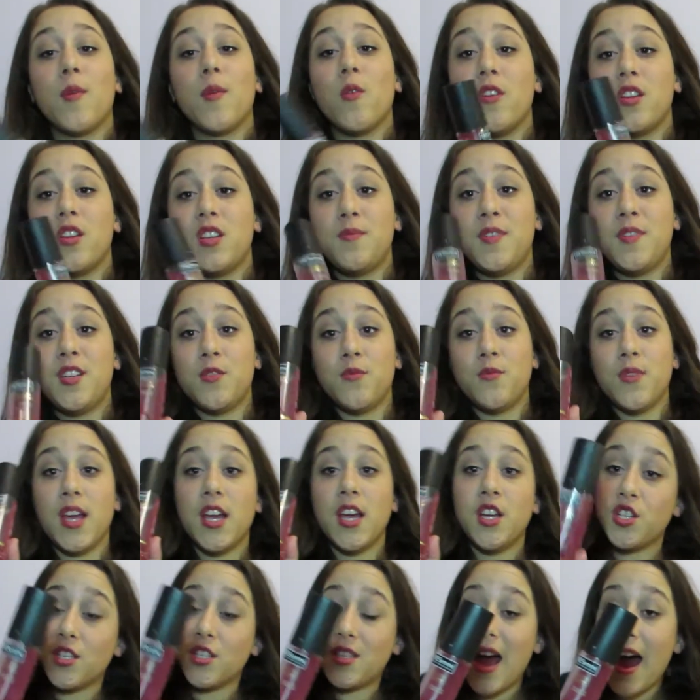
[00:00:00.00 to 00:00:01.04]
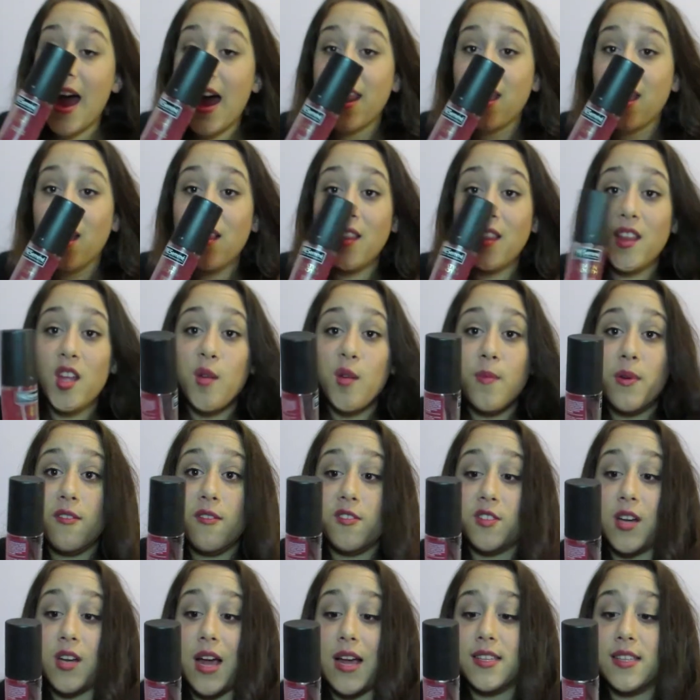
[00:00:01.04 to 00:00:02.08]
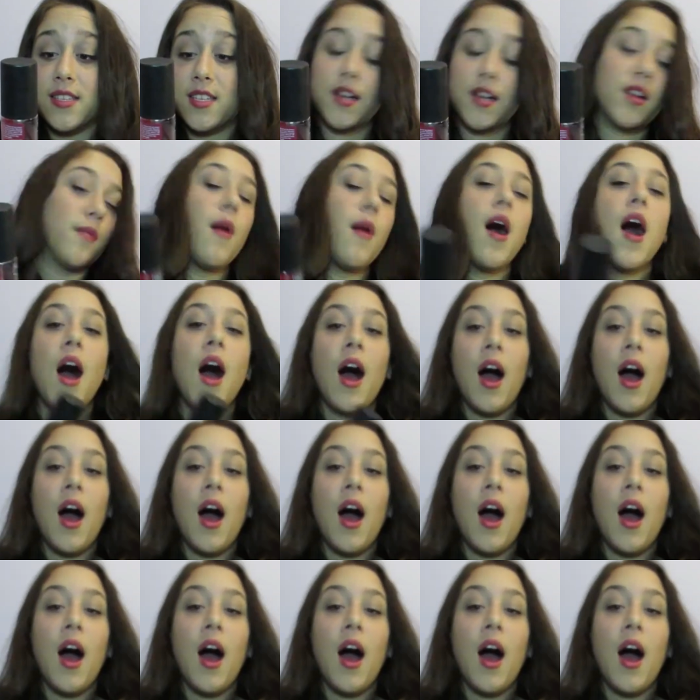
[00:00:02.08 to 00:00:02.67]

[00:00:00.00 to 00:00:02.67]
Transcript: going to be doing is just adding a little bit of shine serum.